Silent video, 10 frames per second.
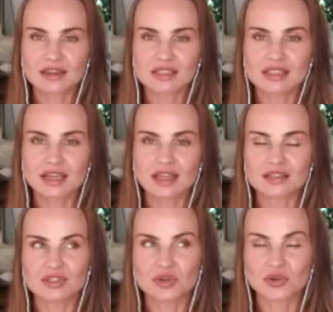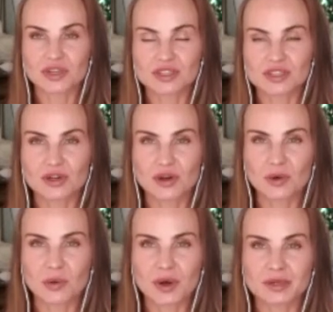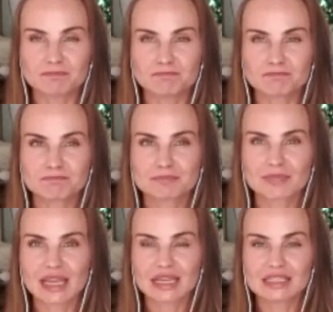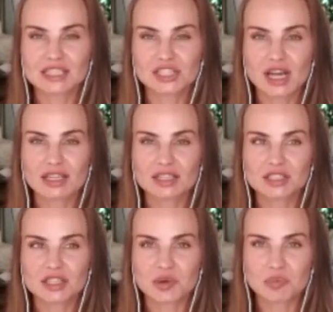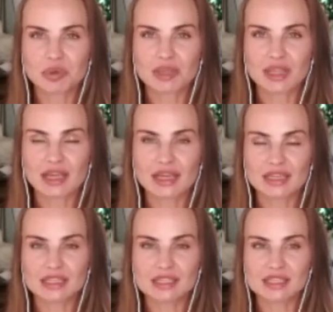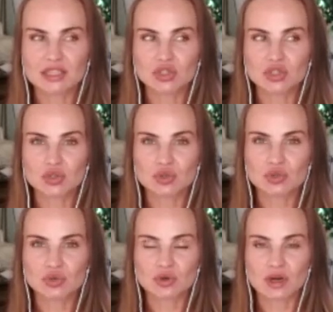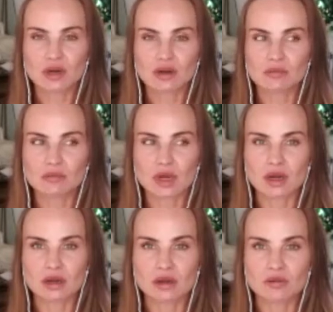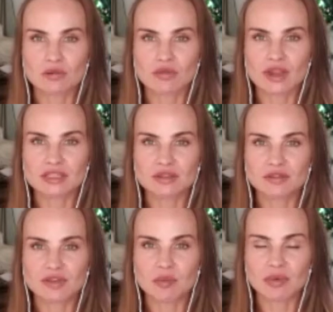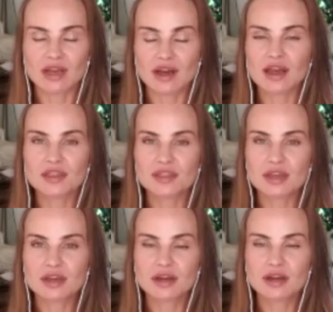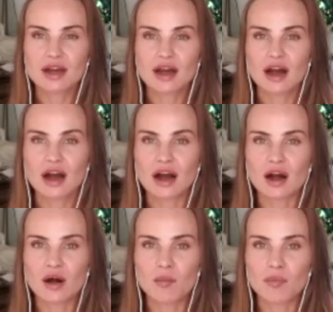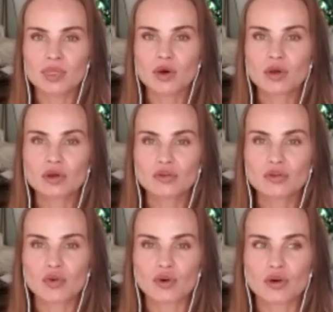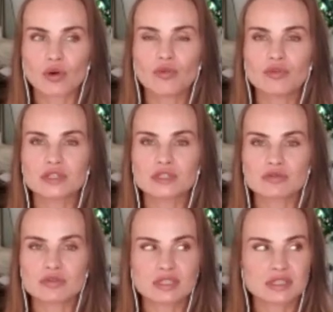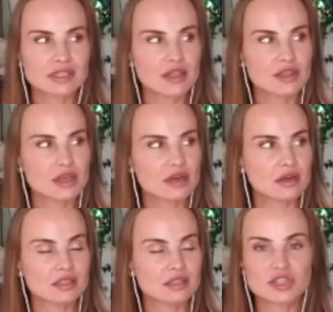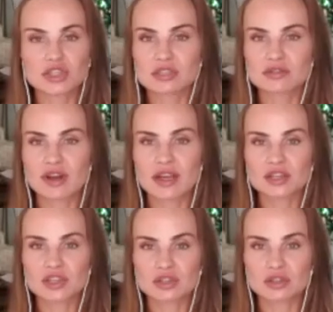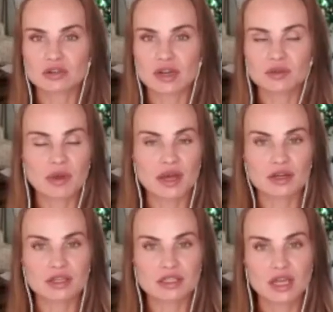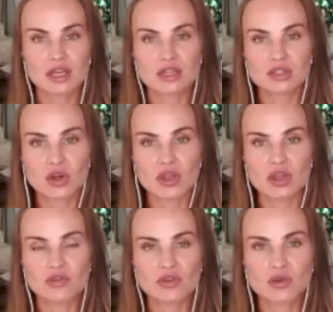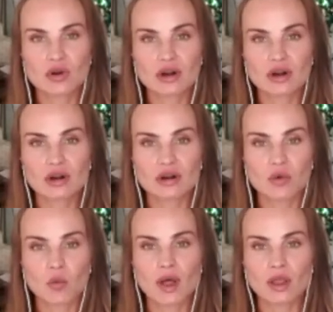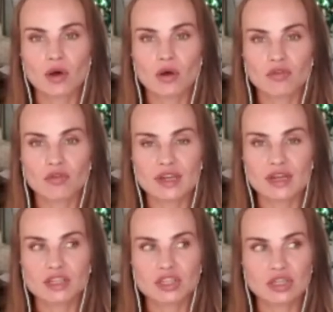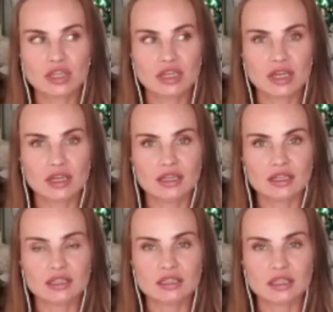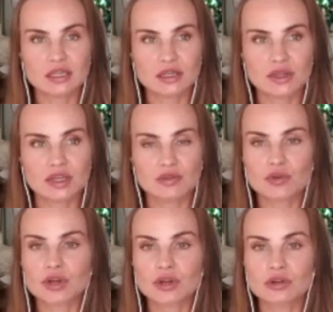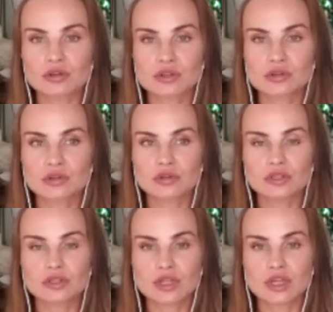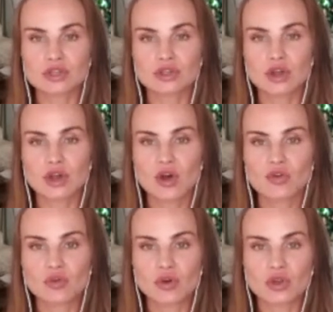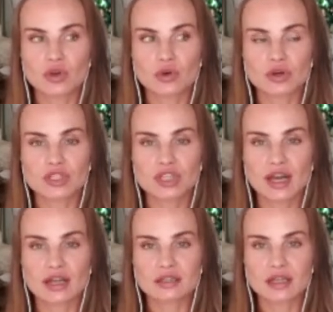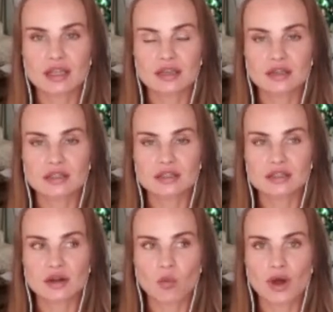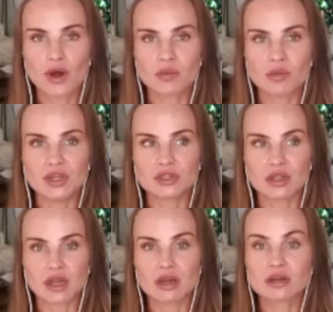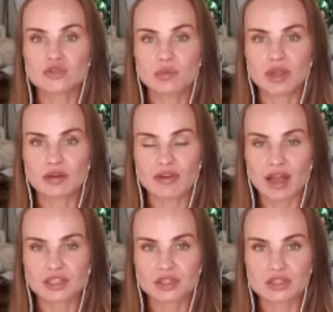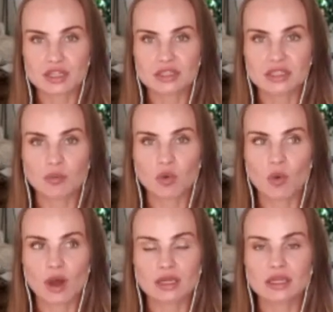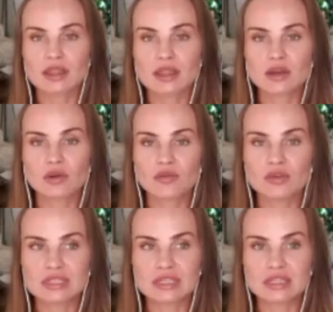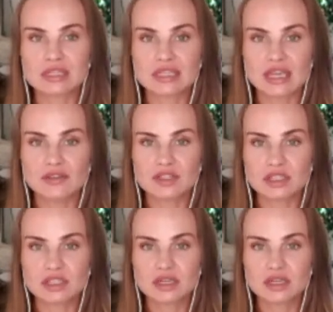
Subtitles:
it's another story. So it's a challenging place to raise a family, I think. Not only for obvious reasons, I think, such as financial, right, matters. So if you are well off financially and you can afford a good school, good education for your child, I think it's one of the major like contributing factors. That's number one. Then obviously the safety